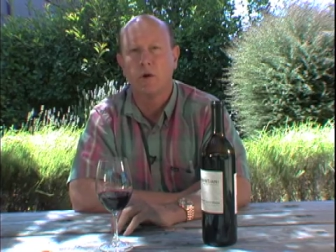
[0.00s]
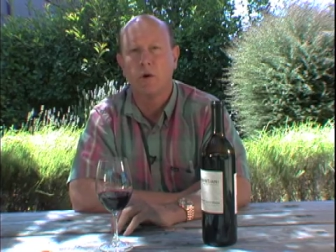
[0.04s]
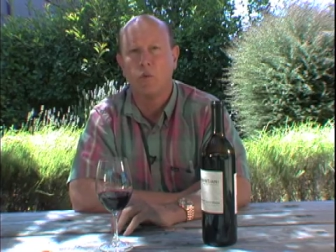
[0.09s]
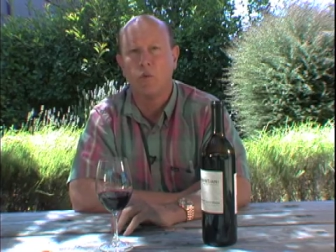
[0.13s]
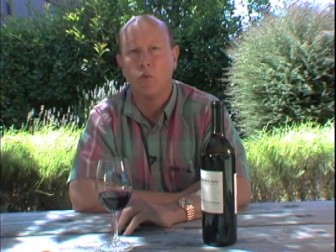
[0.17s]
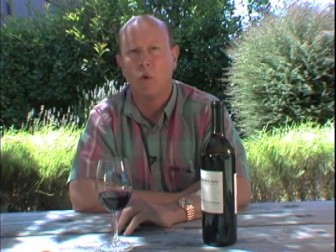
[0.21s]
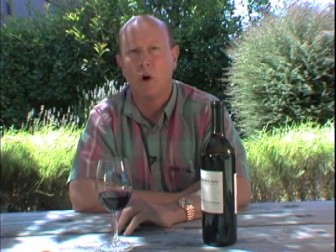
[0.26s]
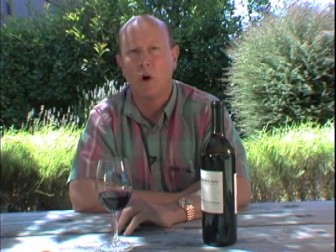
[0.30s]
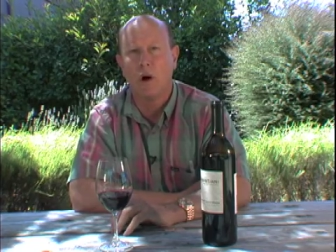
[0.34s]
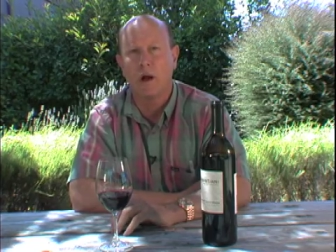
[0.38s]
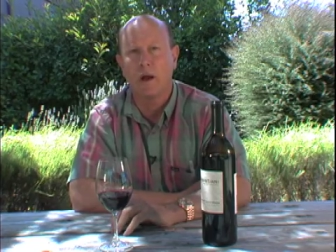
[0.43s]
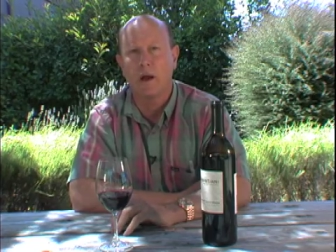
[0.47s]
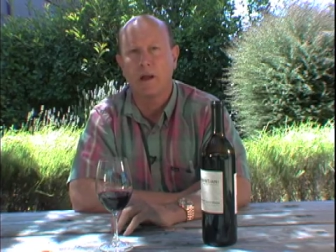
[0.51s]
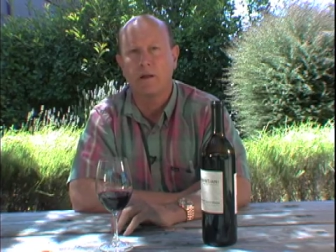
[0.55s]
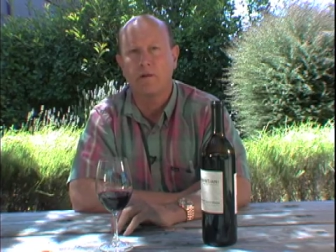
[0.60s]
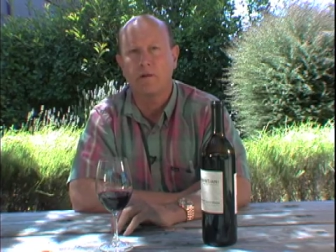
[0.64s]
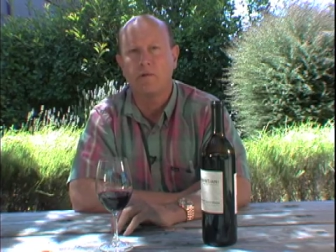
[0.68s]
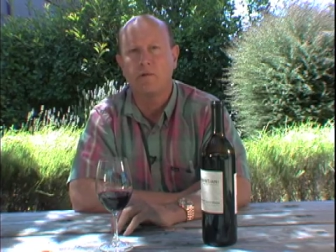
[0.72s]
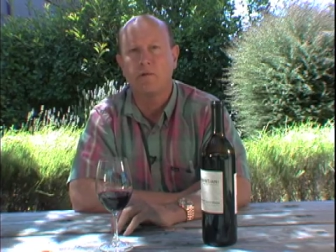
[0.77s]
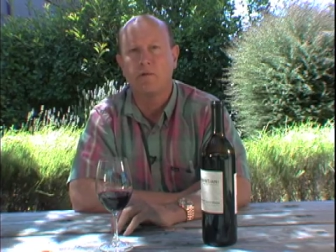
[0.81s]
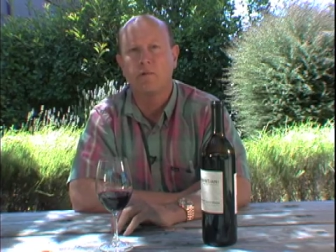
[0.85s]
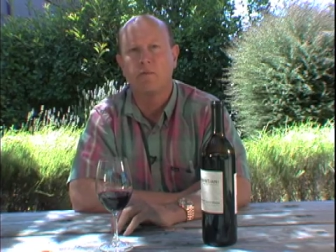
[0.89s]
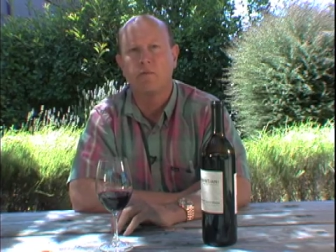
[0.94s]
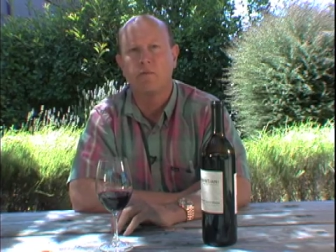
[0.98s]

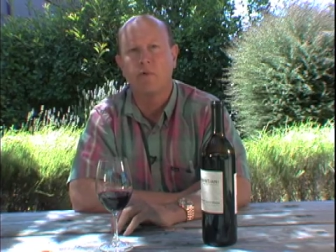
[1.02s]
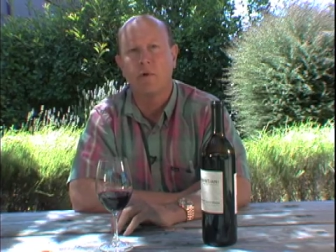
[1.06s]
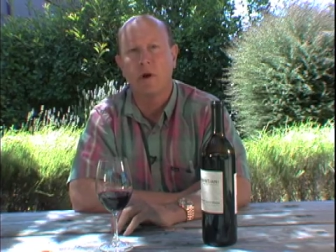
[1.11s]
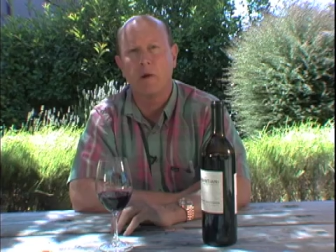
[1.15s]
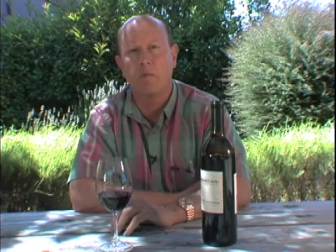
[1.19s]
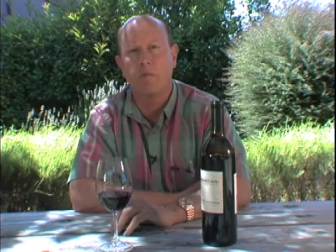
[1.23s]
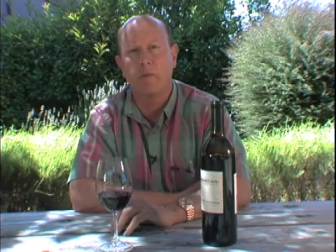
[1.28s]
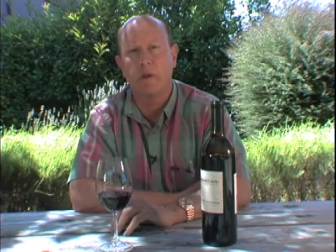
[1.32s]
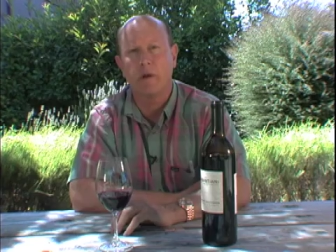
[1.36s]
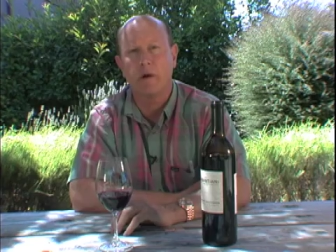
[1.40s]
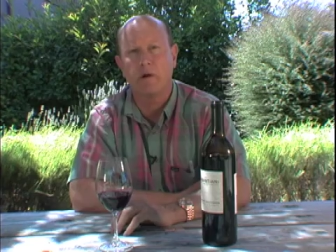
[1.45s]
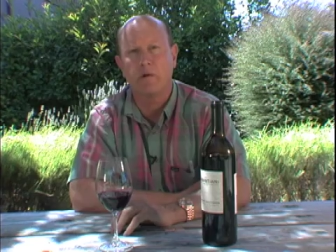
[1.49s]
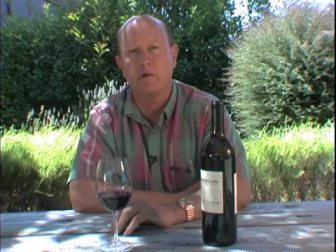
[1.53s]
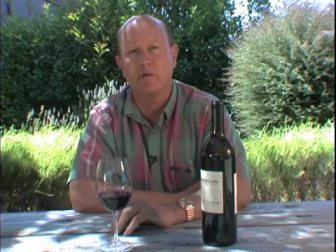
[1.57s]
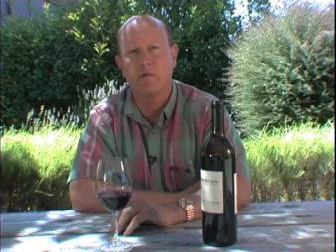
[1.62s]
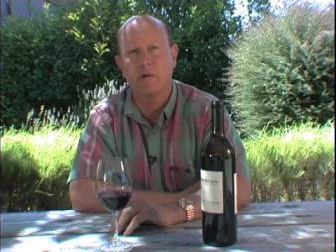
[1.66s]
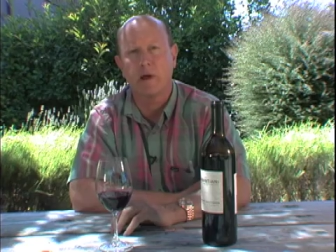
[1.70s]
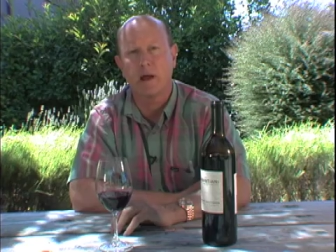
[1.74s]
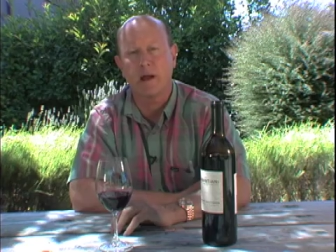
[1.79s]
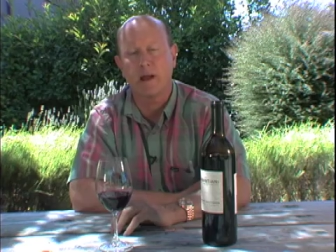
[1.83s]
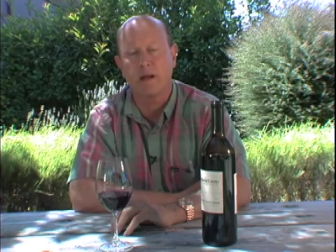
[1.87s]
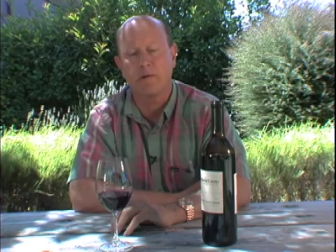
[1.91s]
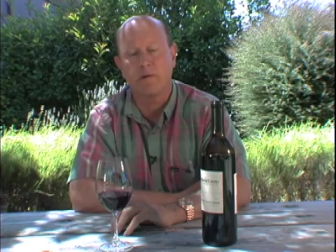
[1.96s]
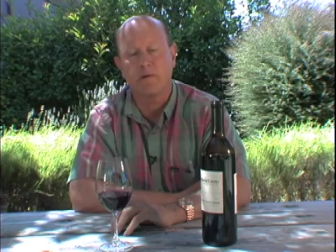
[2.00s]
wines from their
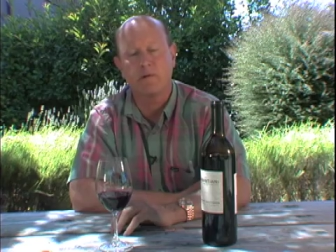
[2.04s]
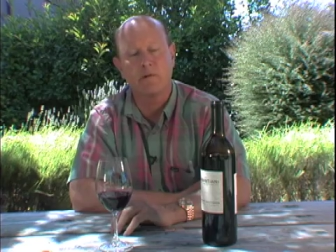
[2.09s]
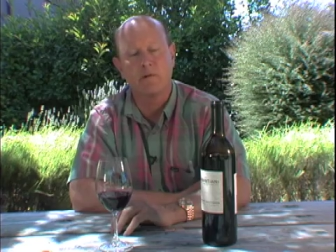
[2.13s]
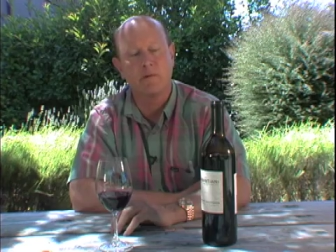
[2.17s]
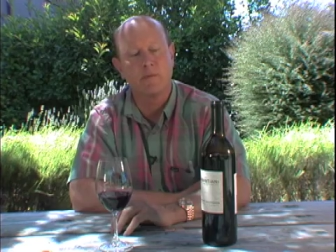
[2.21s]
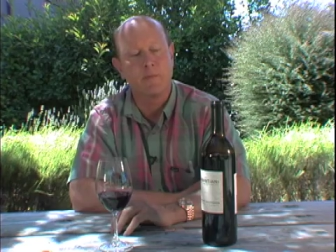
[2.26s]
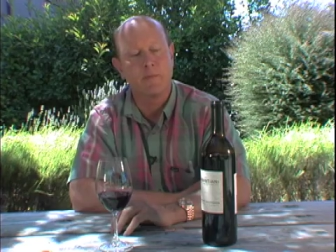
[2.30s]
sites.